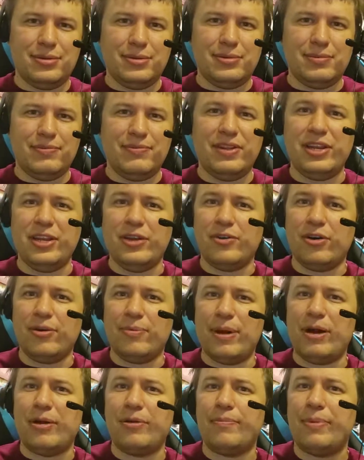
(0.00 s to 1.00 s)
video
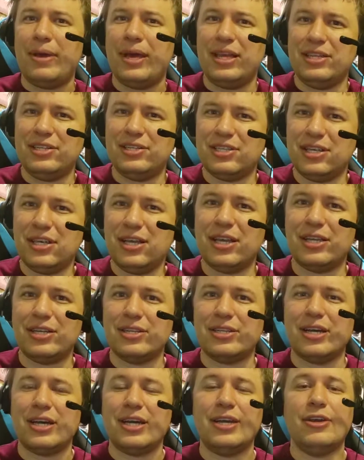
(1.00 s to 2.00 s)
about pacing, and
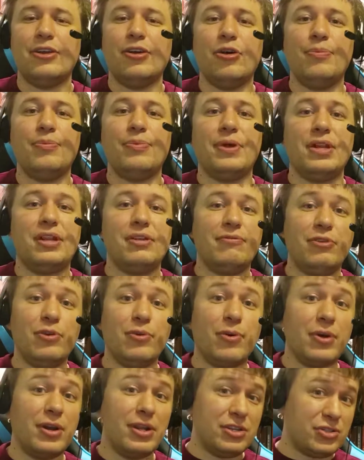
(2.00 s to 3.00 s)
I hope that if you
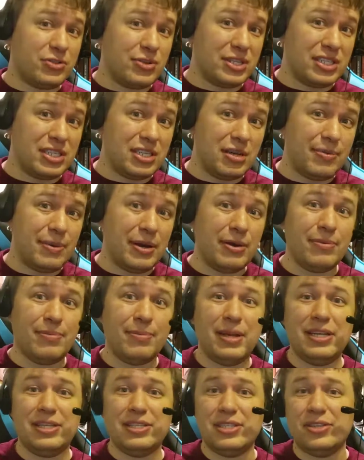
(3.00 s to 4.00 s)
are interested about
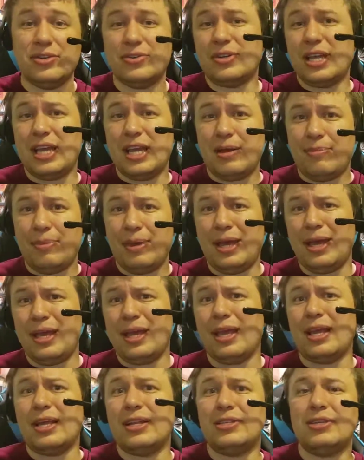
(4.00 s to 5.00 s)
pacing your
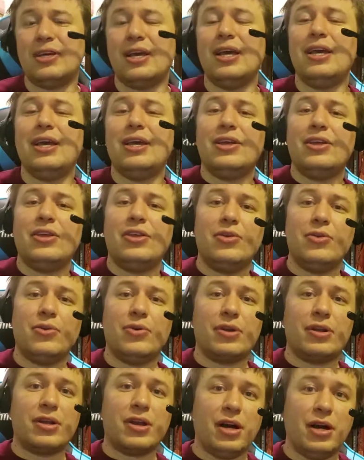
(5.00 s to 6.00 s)
campaign and
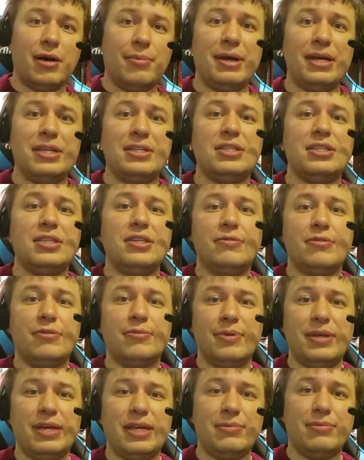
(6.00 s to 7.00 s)
your combats, and you will
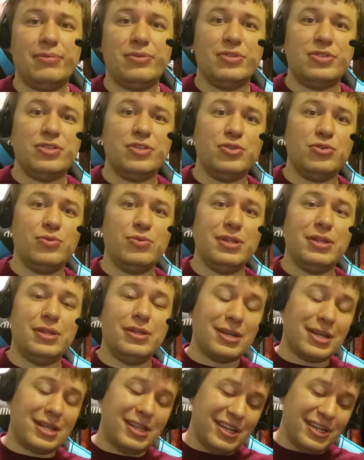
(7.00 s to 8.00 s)
be able to
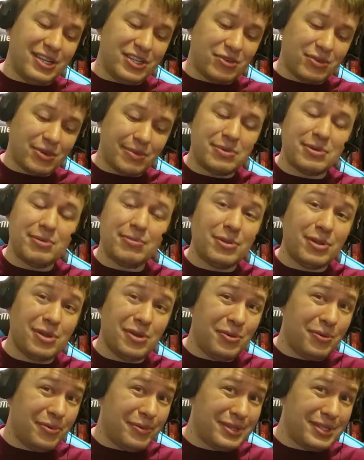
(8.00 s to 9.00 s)
look in the description
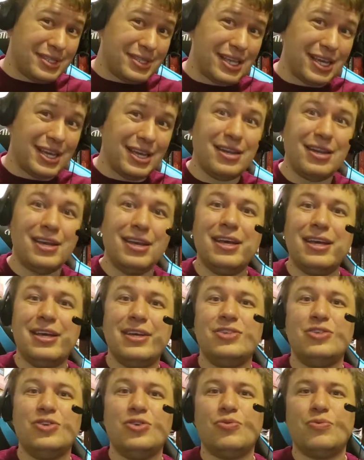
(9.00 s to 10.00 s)
below, once again,
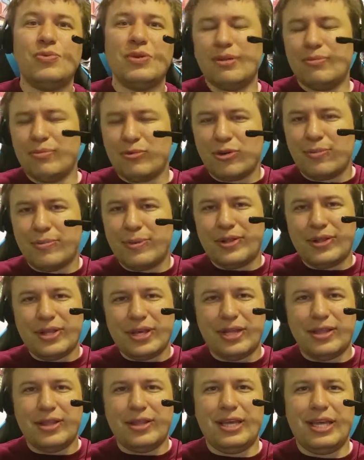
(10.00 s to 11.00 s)
to read more about
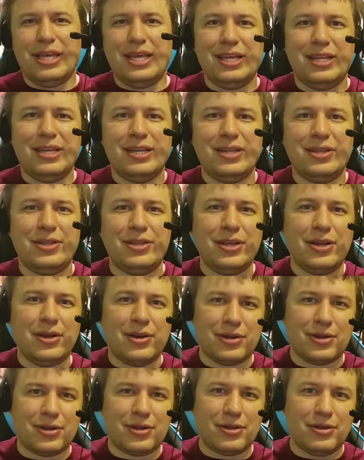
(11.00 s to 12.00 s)
that in the
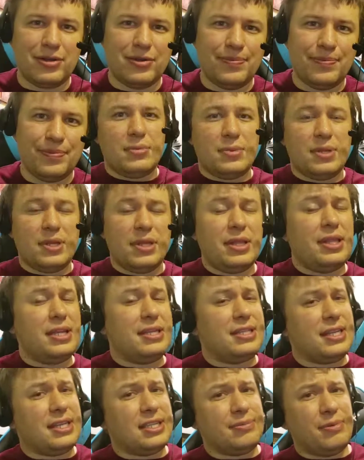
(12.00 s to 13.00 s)
article.
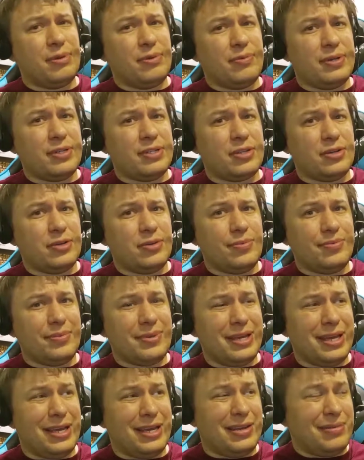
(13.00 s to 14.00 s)
This has been Wizo,
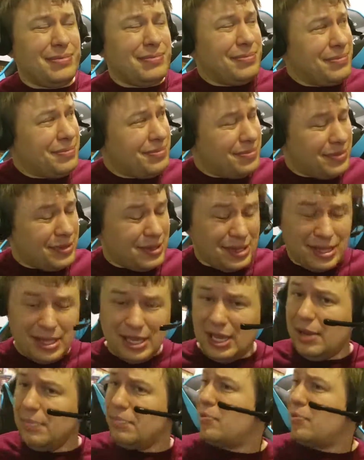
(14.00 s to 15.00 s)
and keep